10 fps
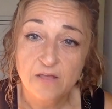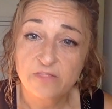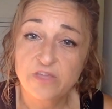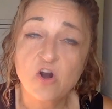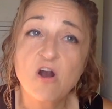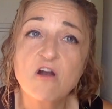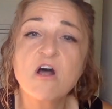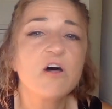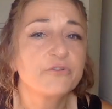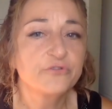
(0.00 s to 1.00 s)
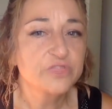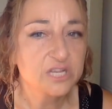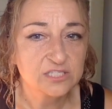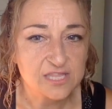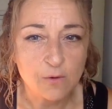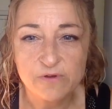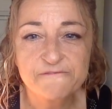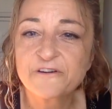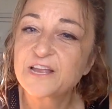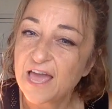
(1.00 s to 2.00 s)
There are other things that we
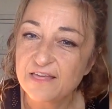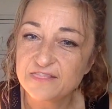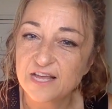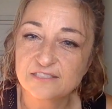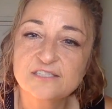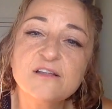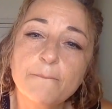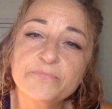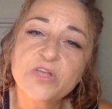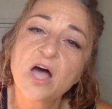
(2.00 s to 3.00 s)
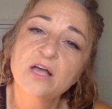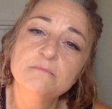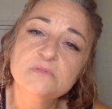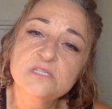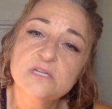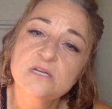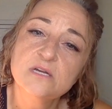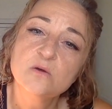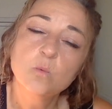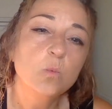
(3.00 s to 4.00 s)
forget that sometimes
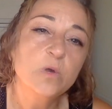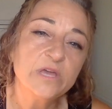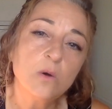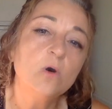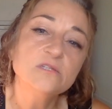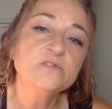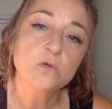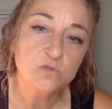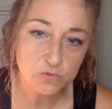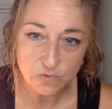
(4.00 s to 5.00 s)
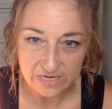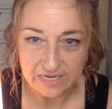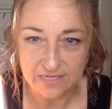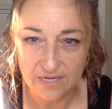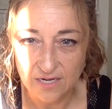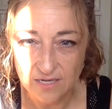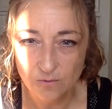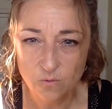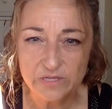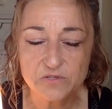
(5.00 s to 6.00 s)
we also do need.
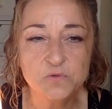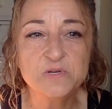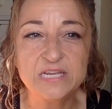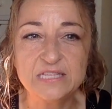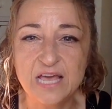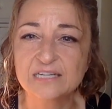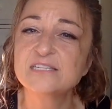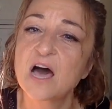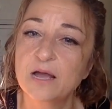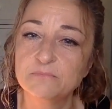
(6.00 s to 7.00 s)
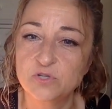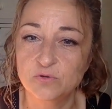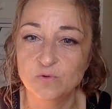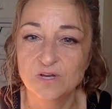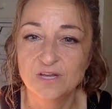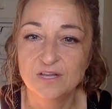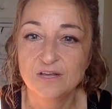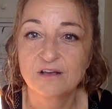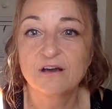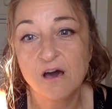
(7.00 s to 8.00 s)
We do need that time to
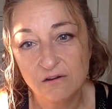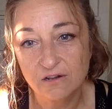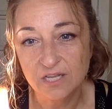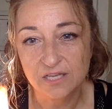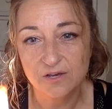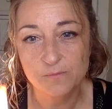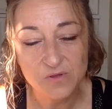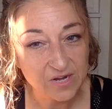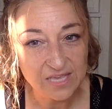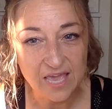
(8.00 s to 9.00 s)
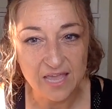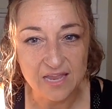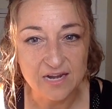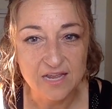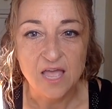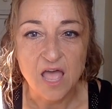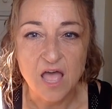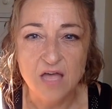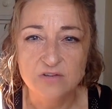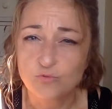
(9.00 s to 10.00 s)
cuddle and communicate
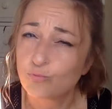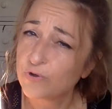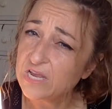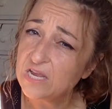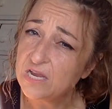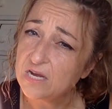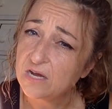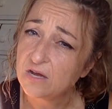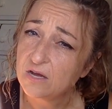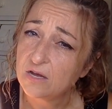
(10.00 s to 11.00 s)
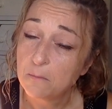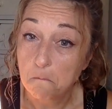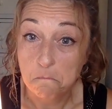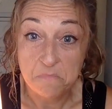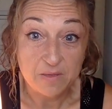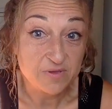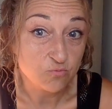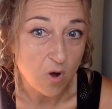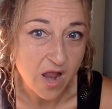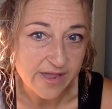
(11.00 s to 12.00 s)
and read,
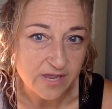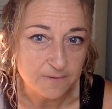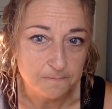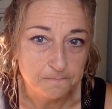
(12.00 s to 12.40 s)
maybe write,